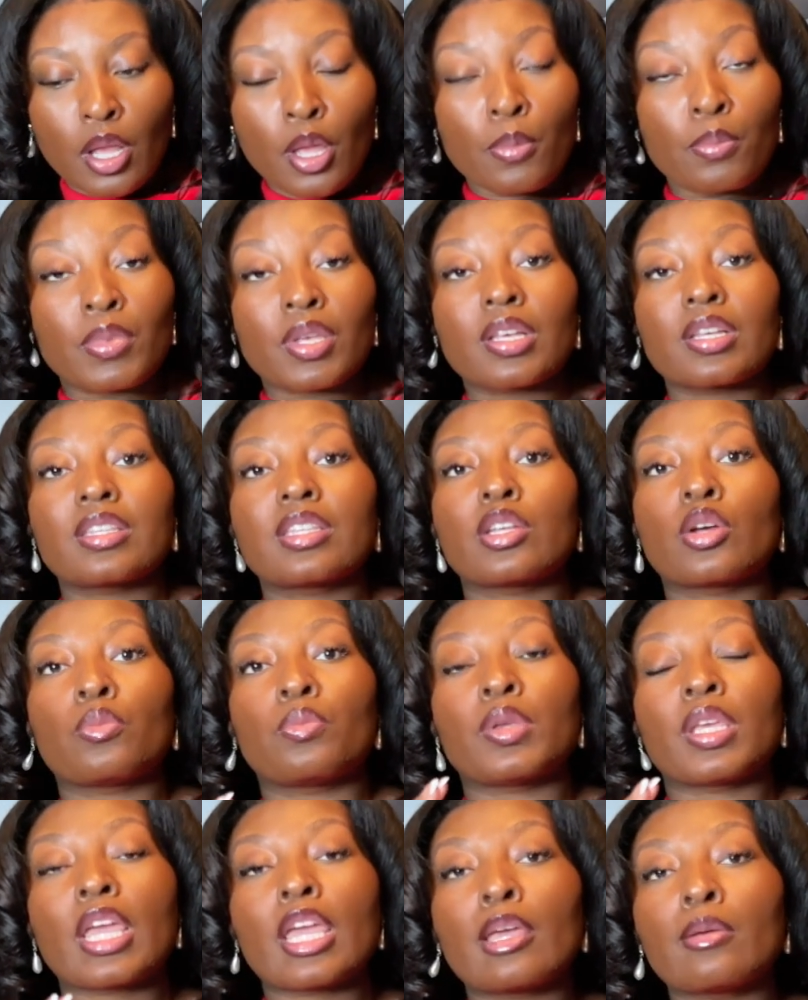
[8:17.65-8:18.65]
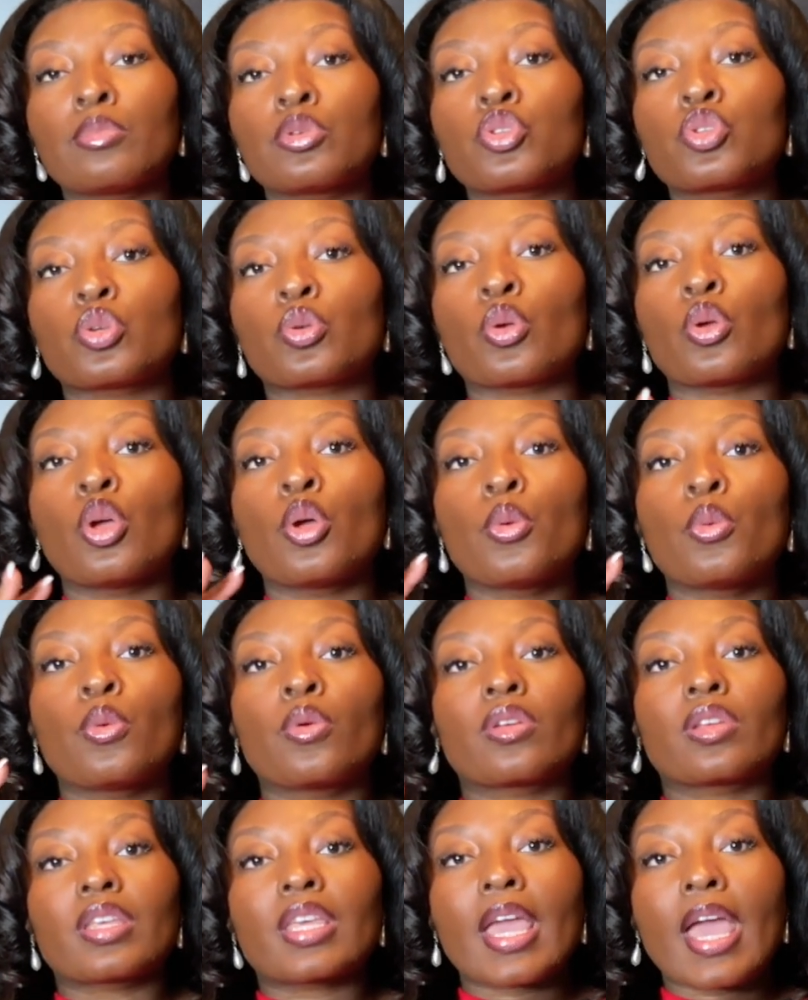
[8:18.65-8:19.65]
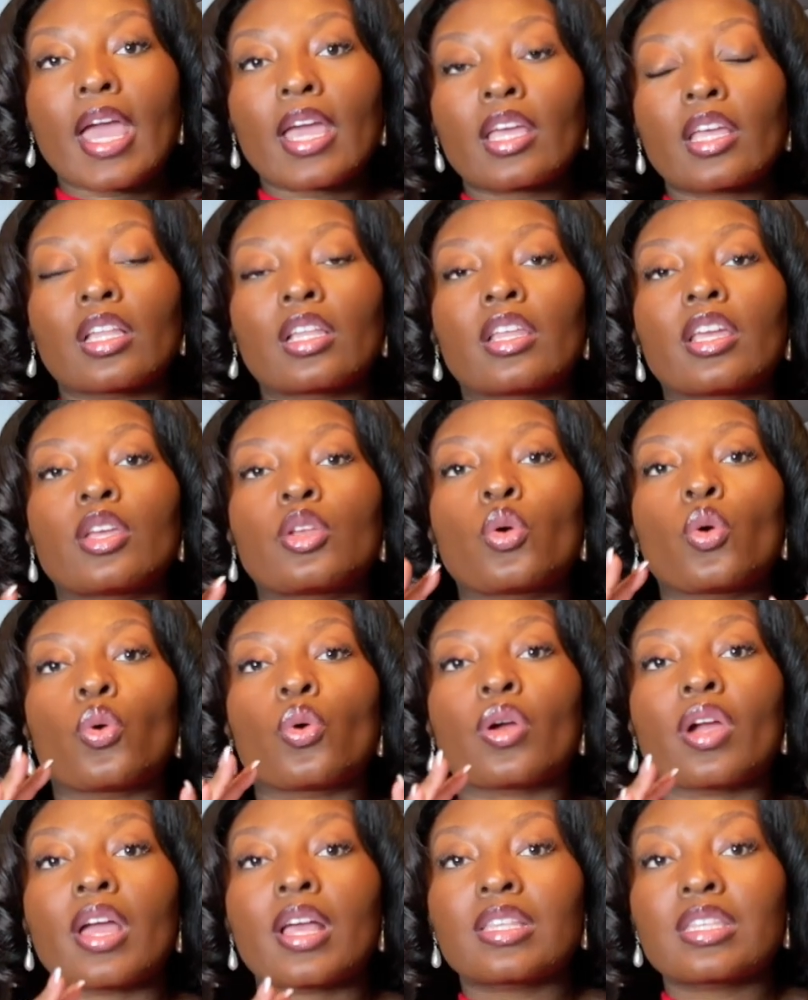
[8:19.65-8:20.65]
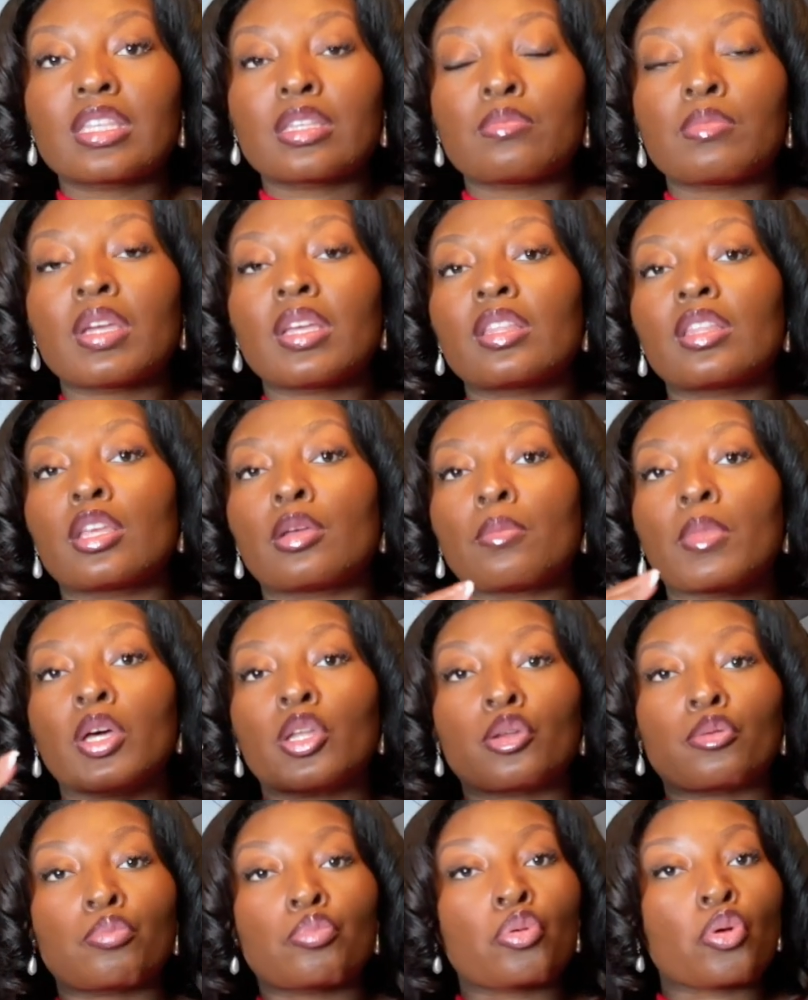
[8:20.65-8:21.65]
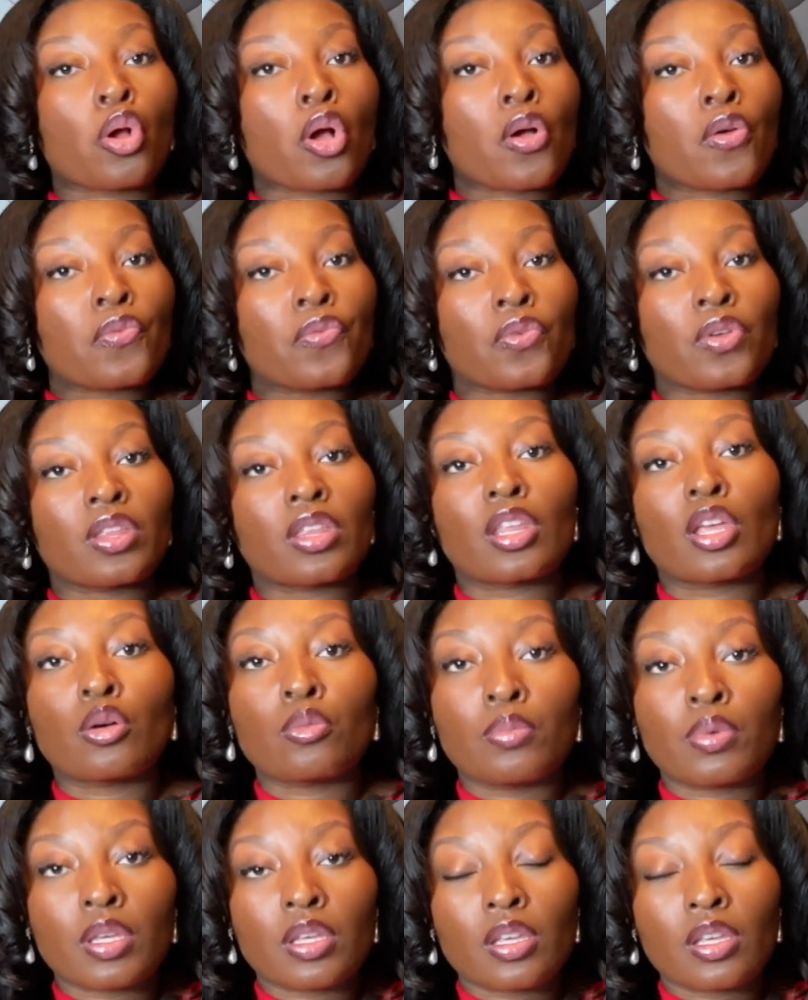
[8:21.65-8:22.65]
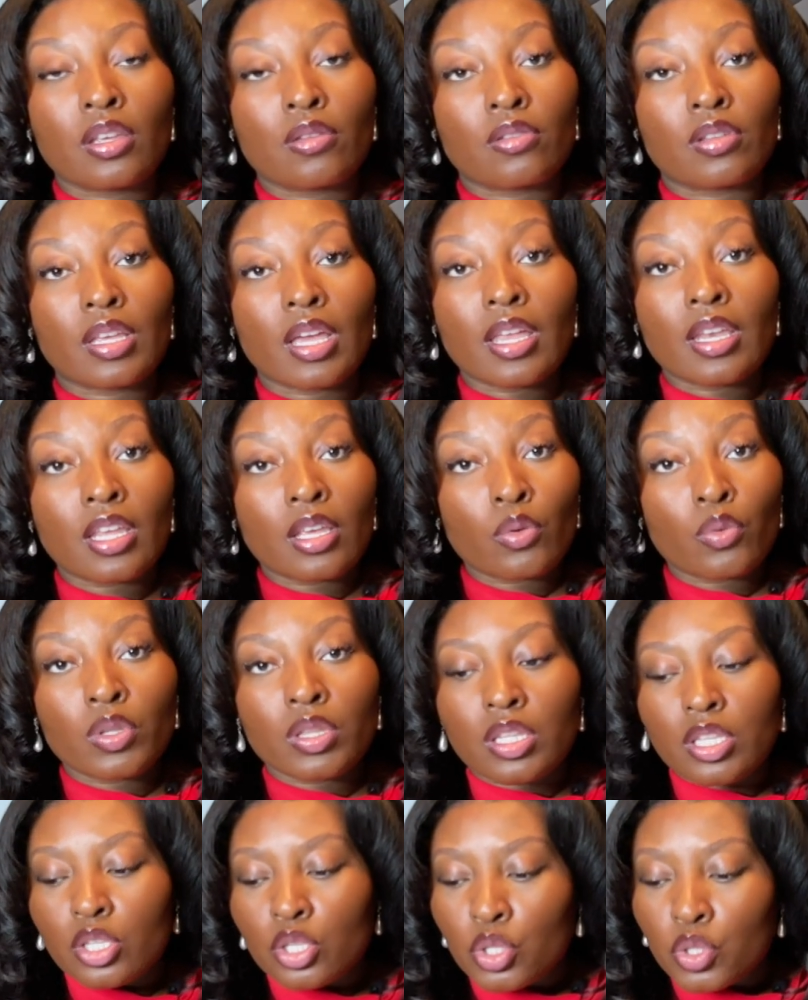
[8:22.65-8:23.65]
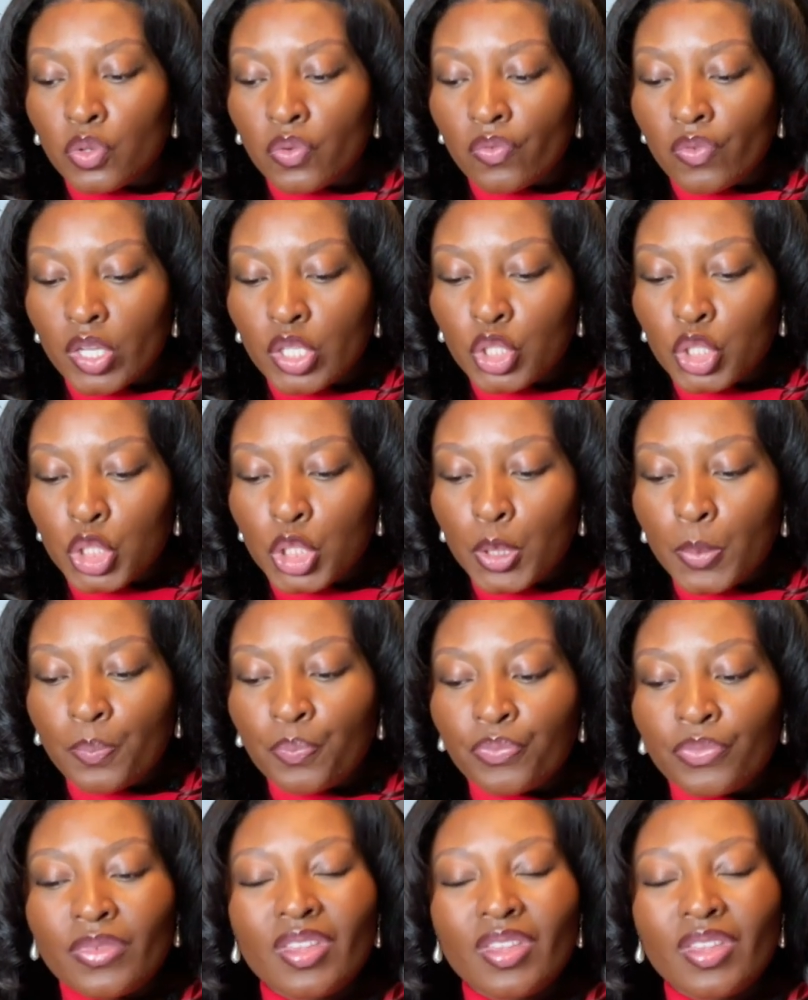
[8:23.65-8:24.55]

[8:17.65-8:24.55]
because they'll be able to calculate or estimate the amount of profit they'll be getting with this new venture,